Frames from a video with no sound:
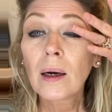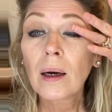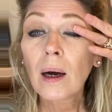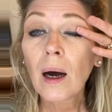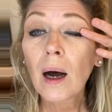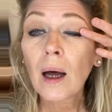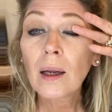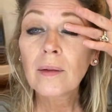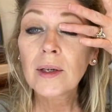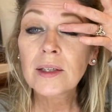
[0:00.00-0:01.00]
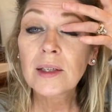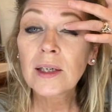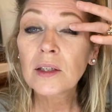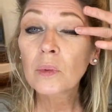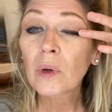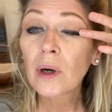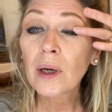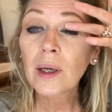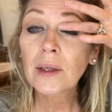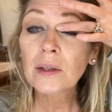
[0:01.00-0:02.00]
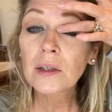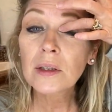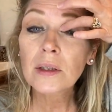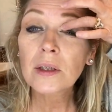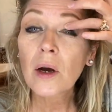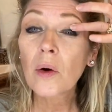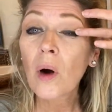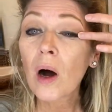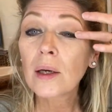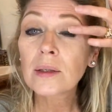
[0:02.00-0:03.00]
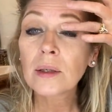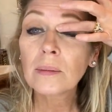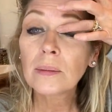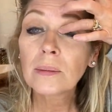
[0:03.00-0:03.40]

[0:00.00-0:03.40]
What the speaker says: All of these things work. It's just so awesome.